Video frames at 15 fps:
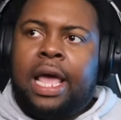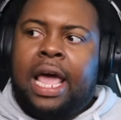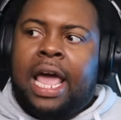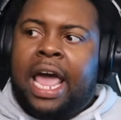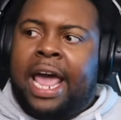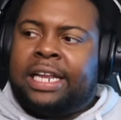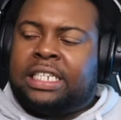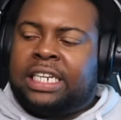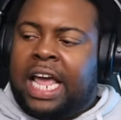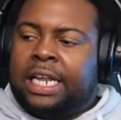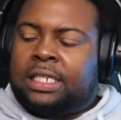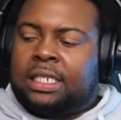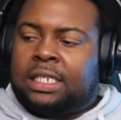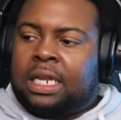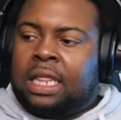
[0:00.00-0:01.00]

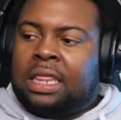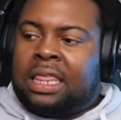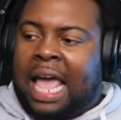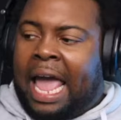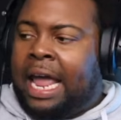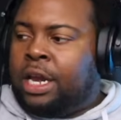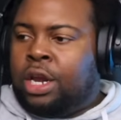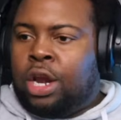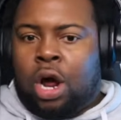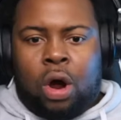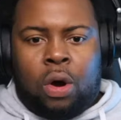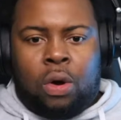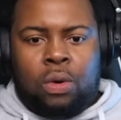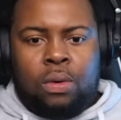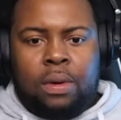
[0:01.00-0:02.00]
it's they
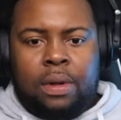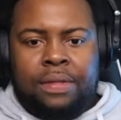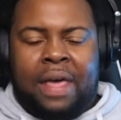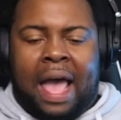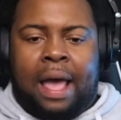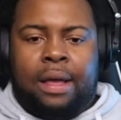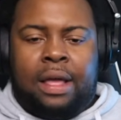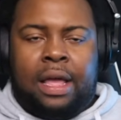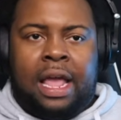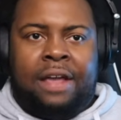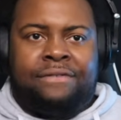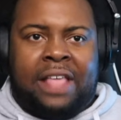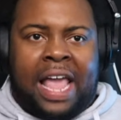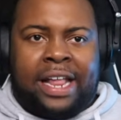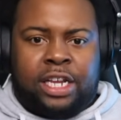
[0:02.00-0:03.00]
know that if
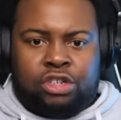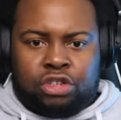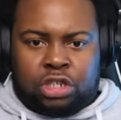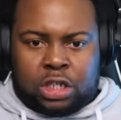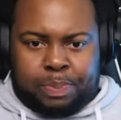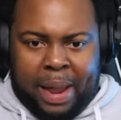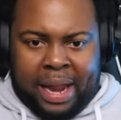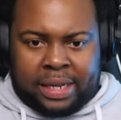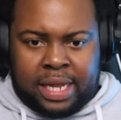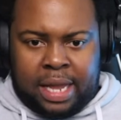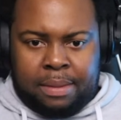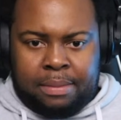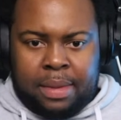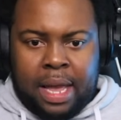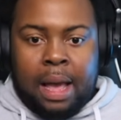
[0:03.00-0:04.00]
they disrespect
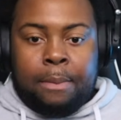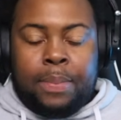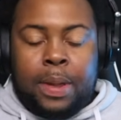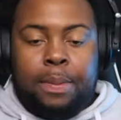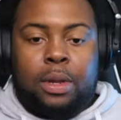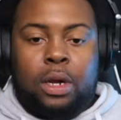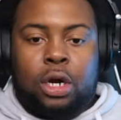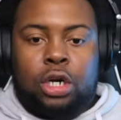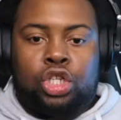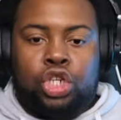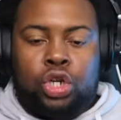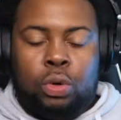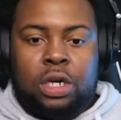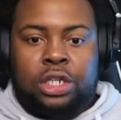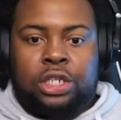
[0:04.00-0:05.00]
him, people are going to
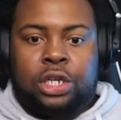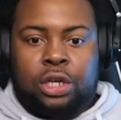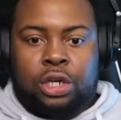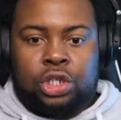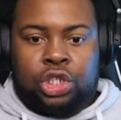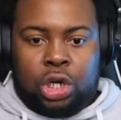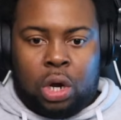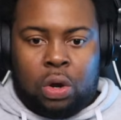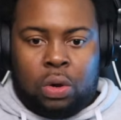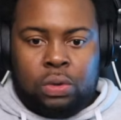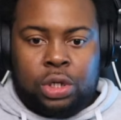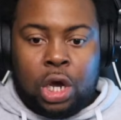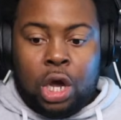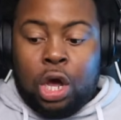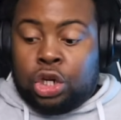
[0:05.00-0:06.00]
tune into their shows.
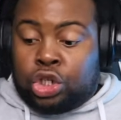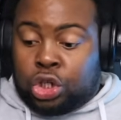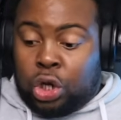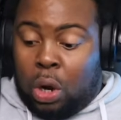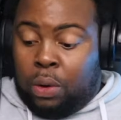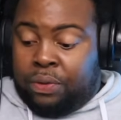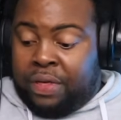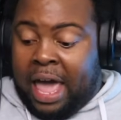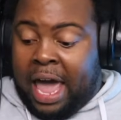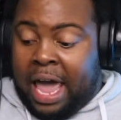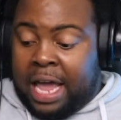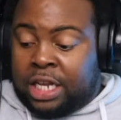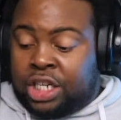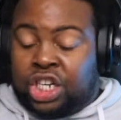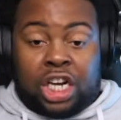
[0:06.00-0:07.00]
So
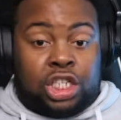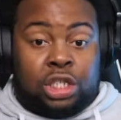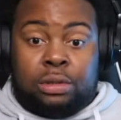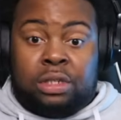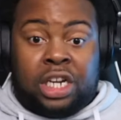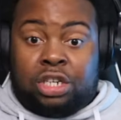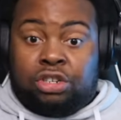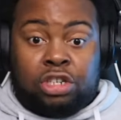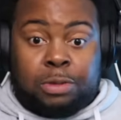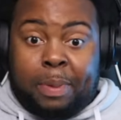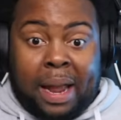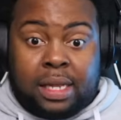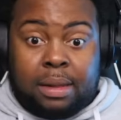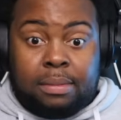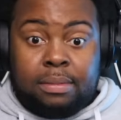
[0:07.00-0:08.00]
they just
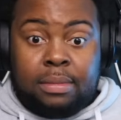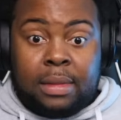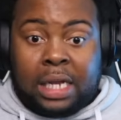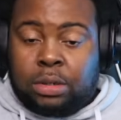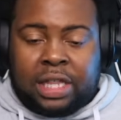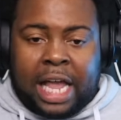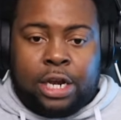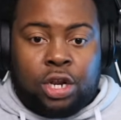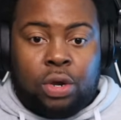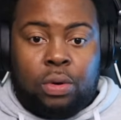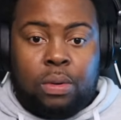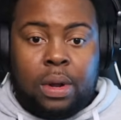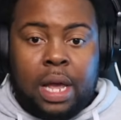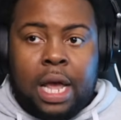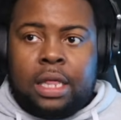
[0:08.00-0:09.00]
disrespect him. That's what they do.
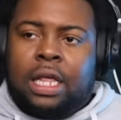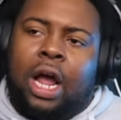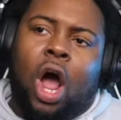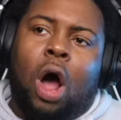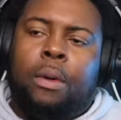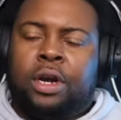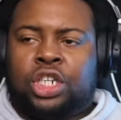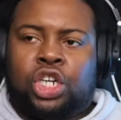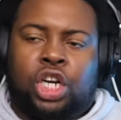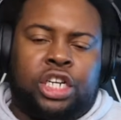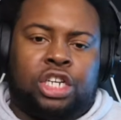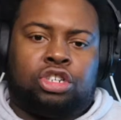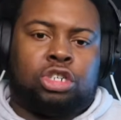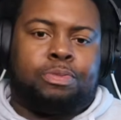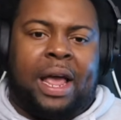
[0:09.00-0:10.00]
It's like, oh, we're just going to
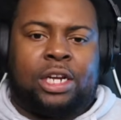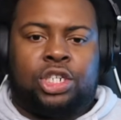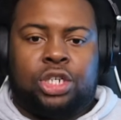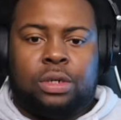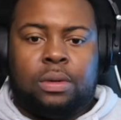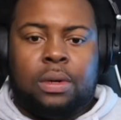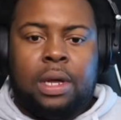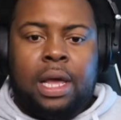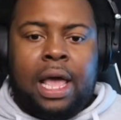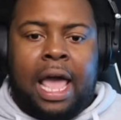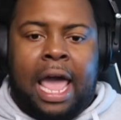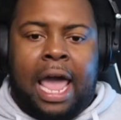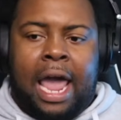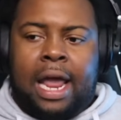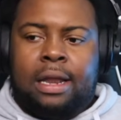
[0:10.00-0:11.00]
disrespect you.
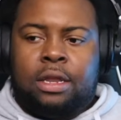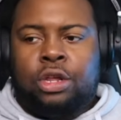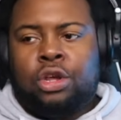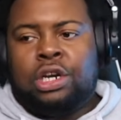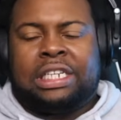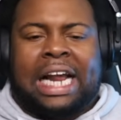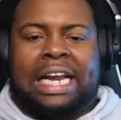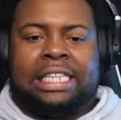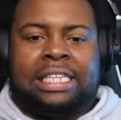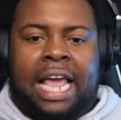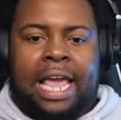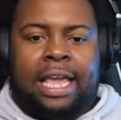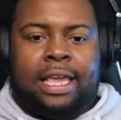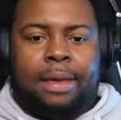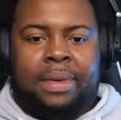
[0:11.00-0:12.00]
And you just got to
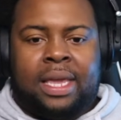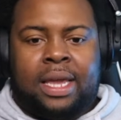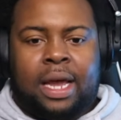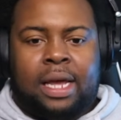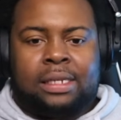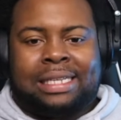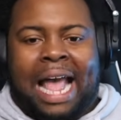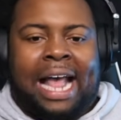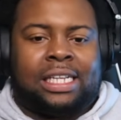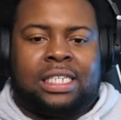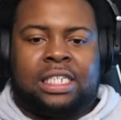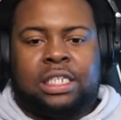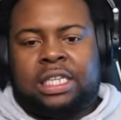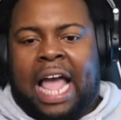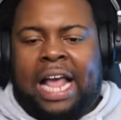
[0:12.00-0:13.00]
take it because
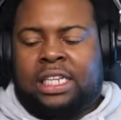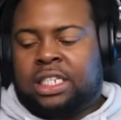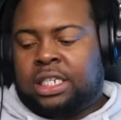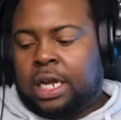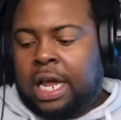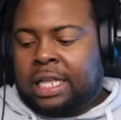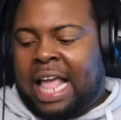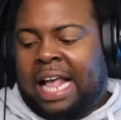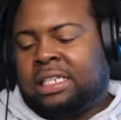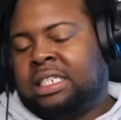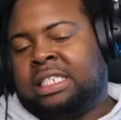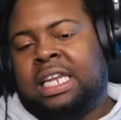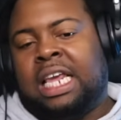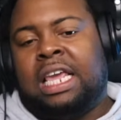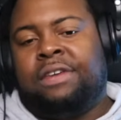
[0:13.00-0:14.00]
that's
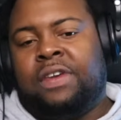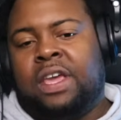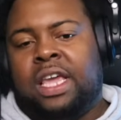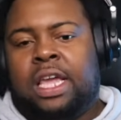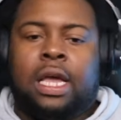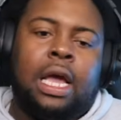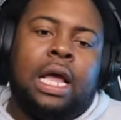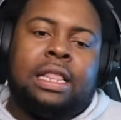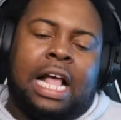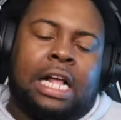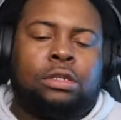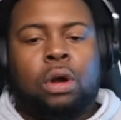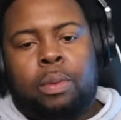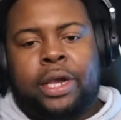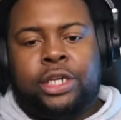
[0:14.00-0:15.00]
TV. That's
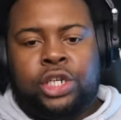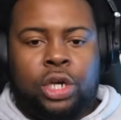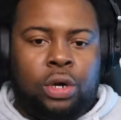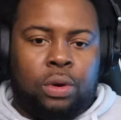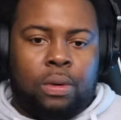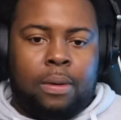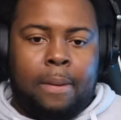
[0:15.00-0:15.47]
what we do.